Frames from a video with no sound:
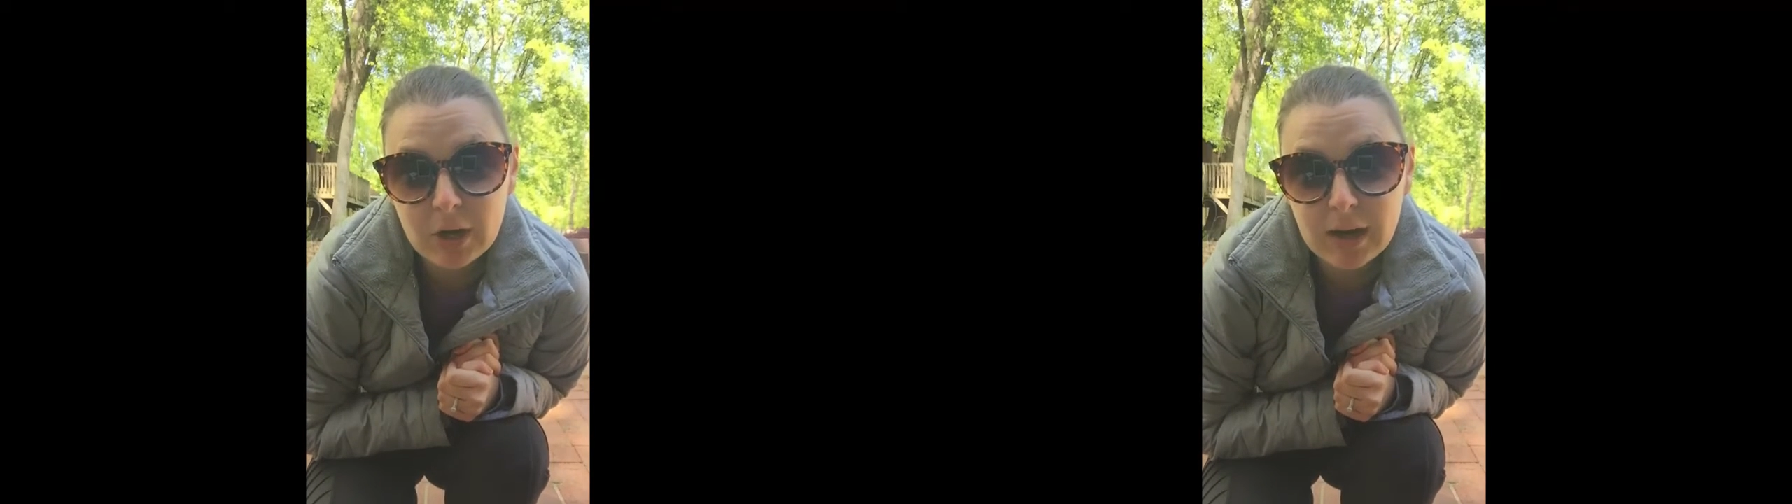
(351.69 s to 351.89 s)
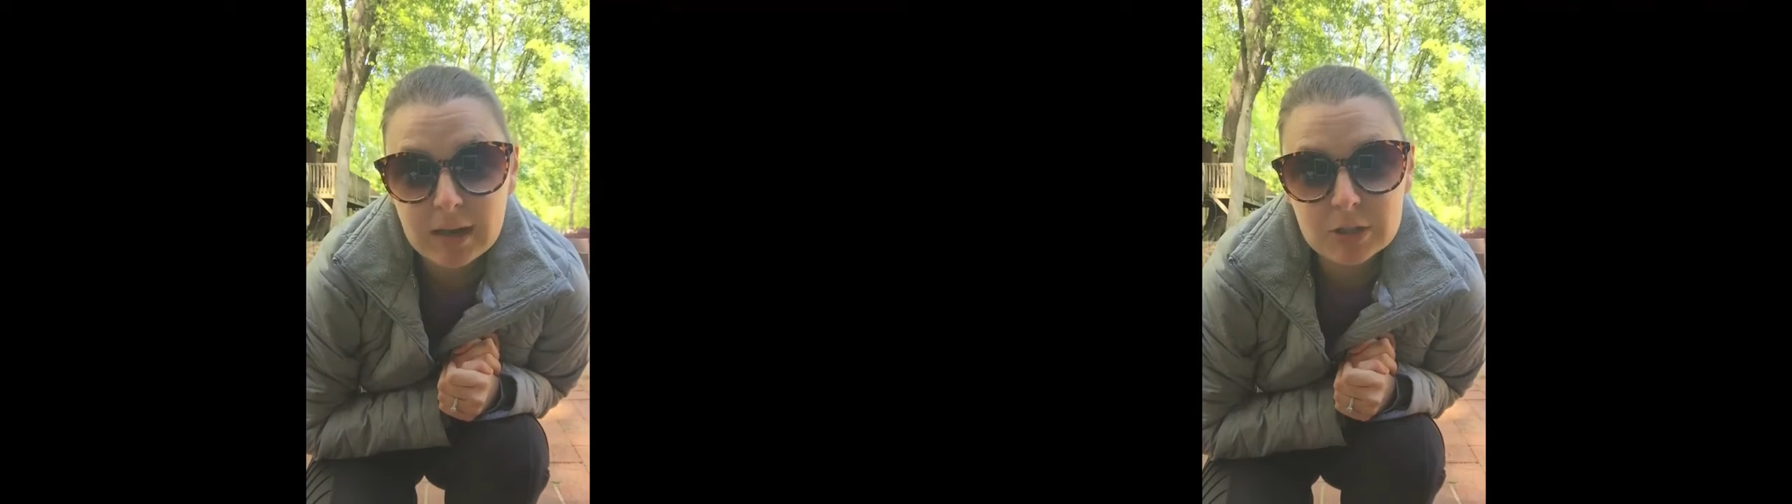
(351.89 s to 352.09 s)

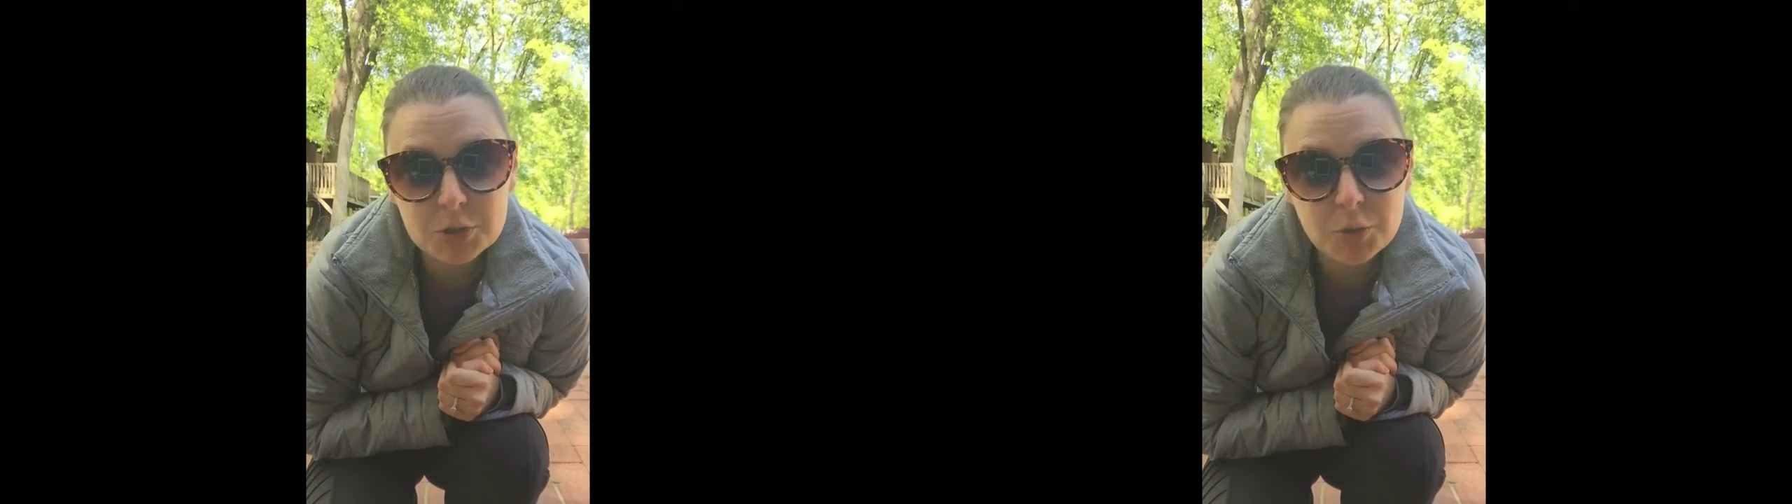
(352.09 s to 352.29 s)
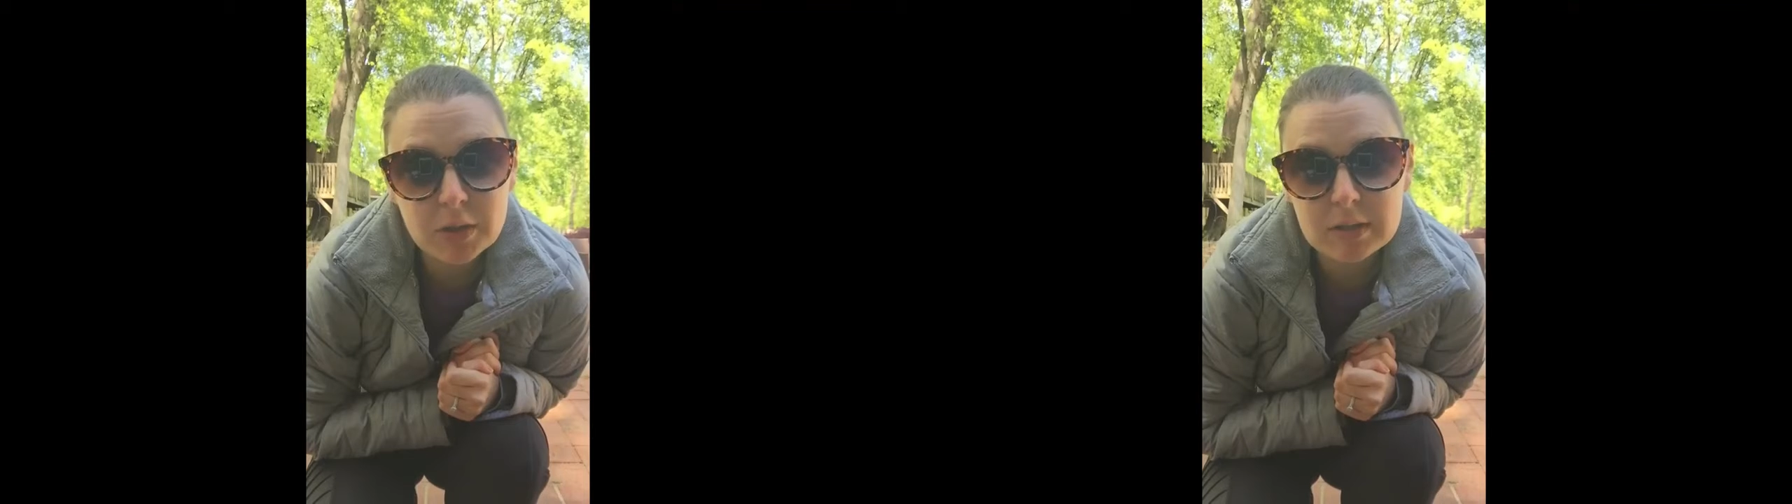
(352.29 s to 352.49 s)
and
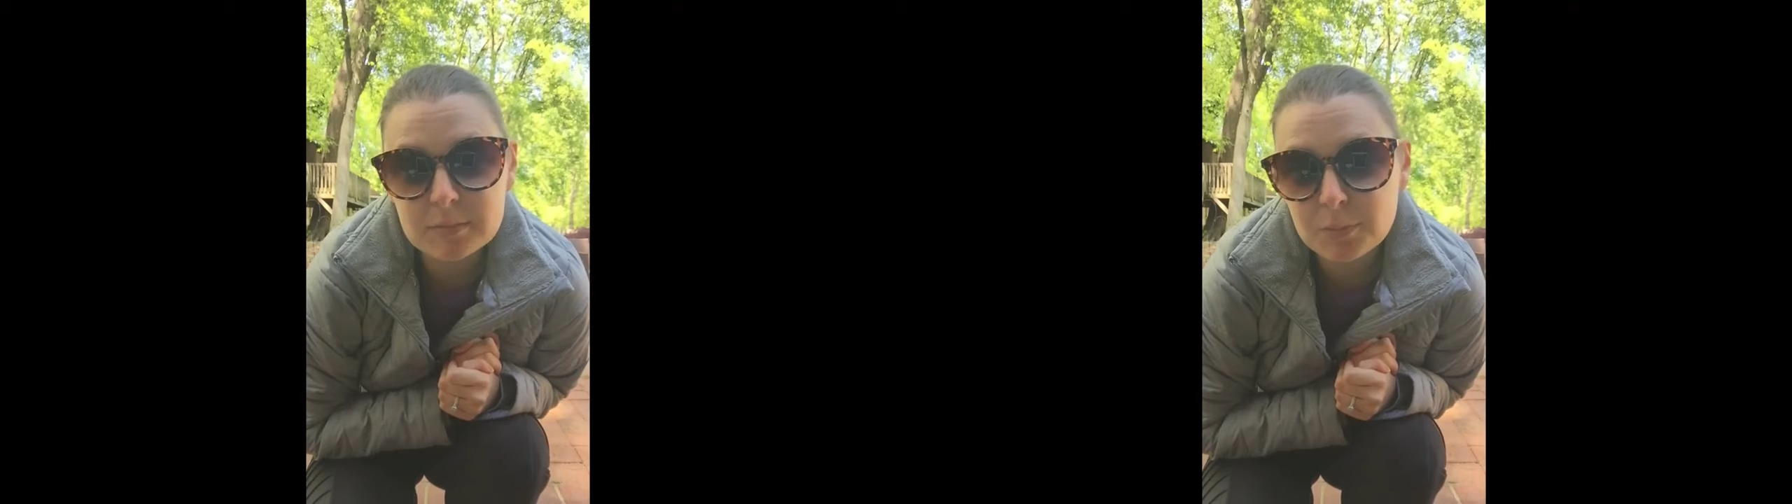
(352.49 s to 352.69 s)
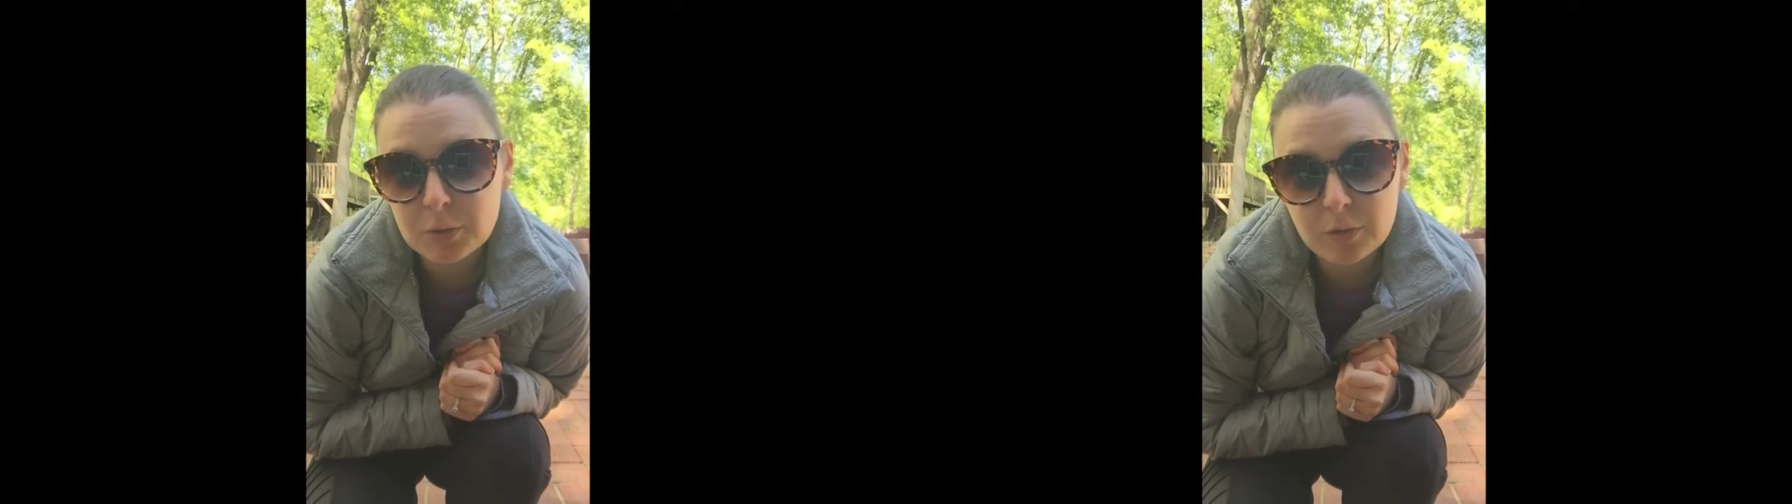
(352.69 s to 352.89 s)
enjoy this
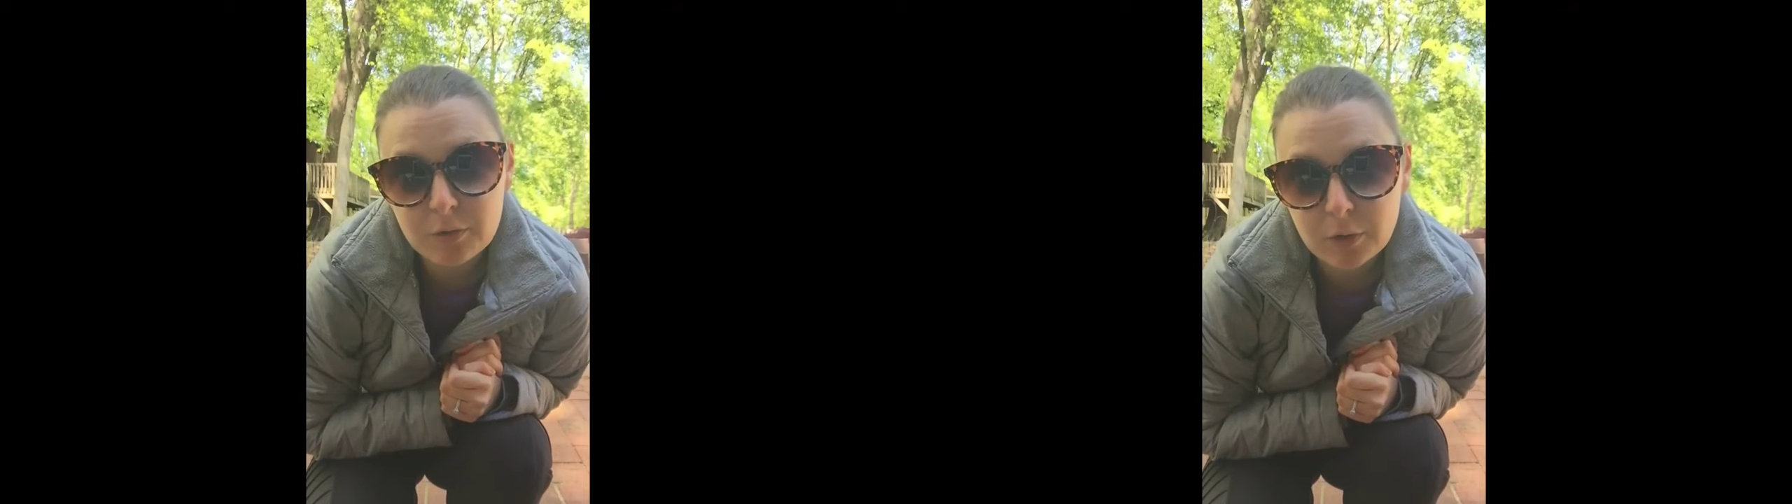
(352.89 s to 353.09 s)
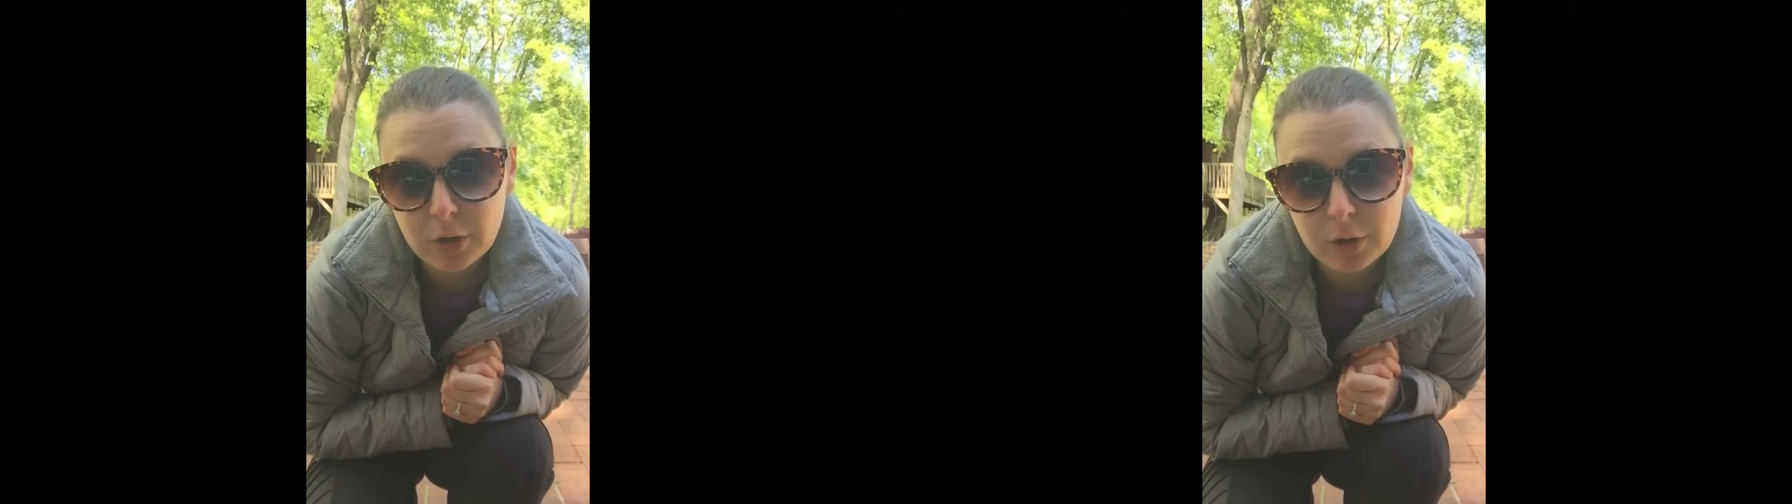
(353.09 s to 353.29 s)

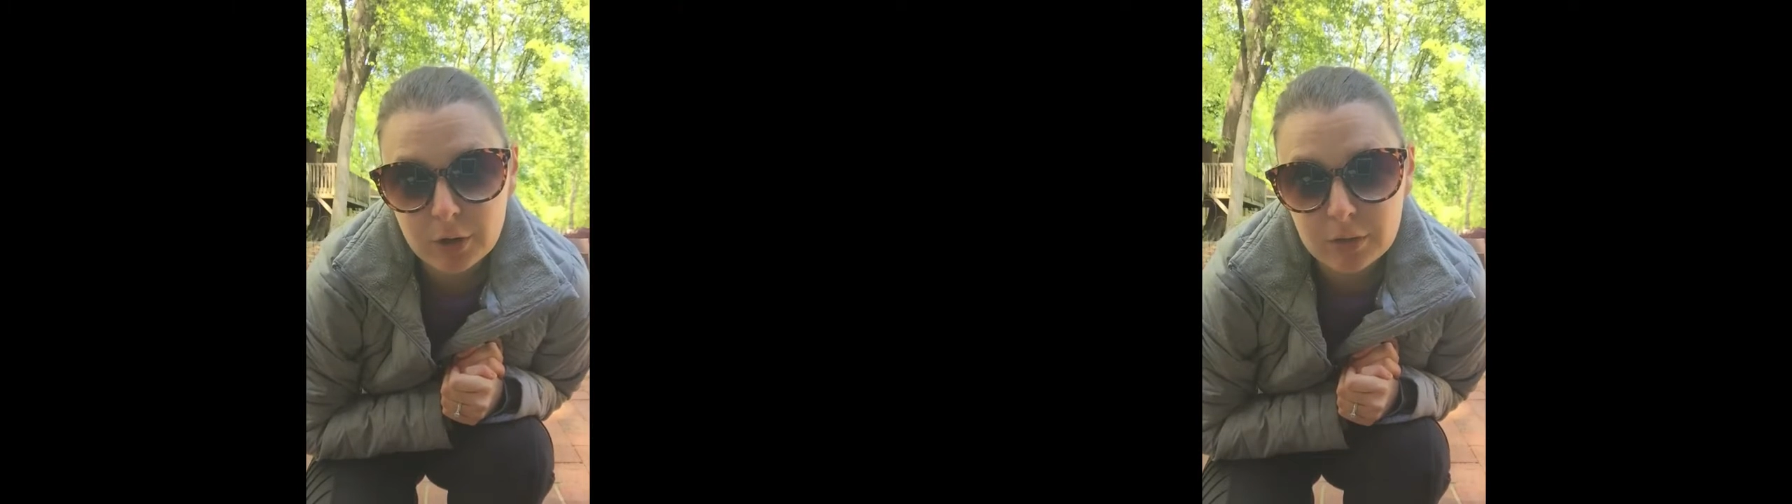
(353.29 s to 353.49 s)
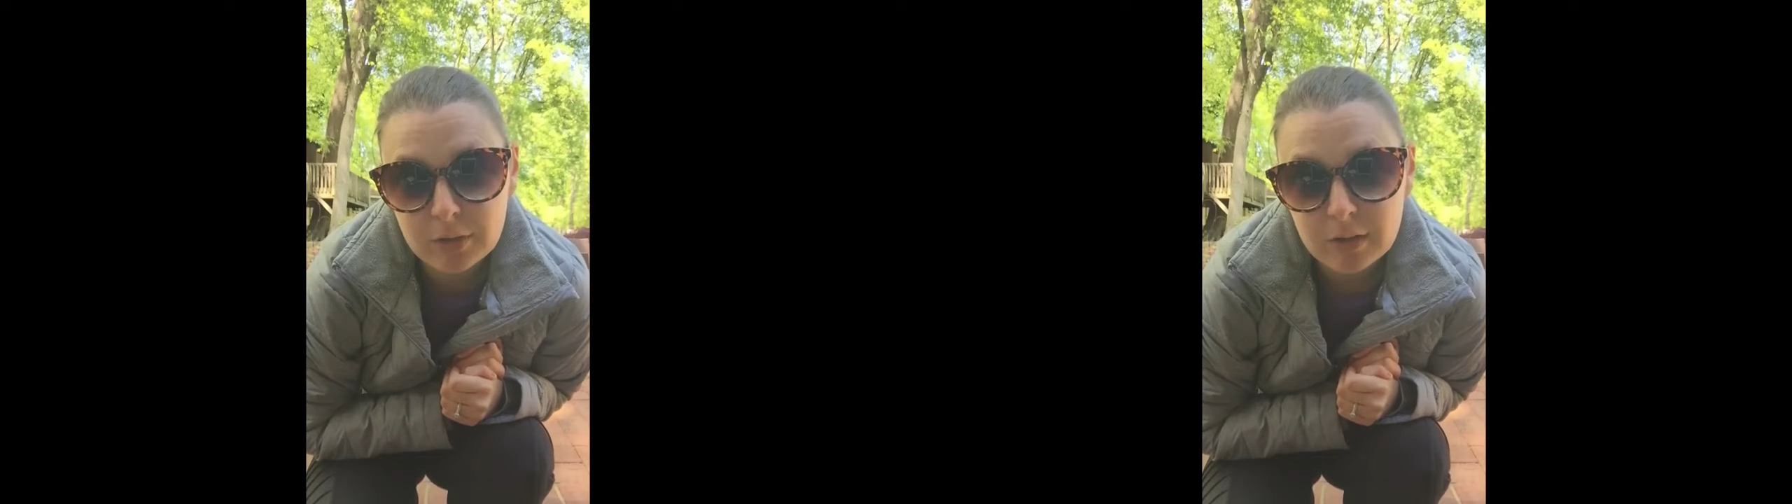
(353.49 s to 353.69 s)
beautiful
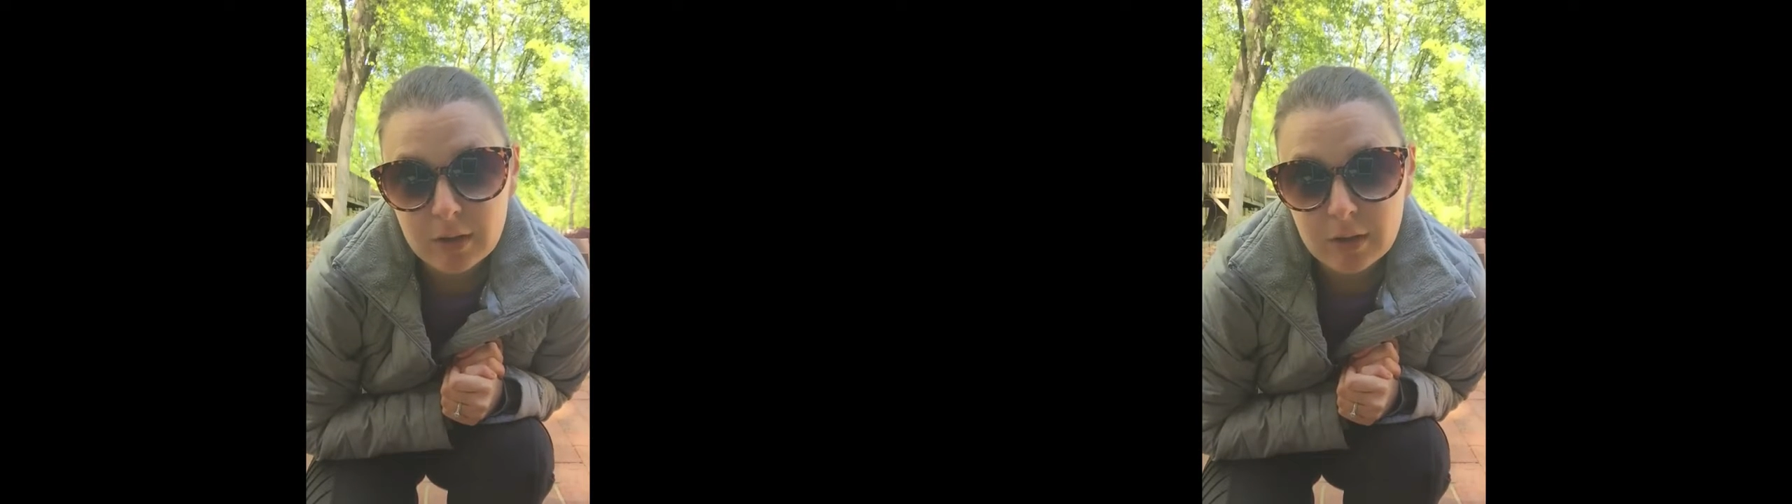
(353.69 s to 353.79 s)
earth.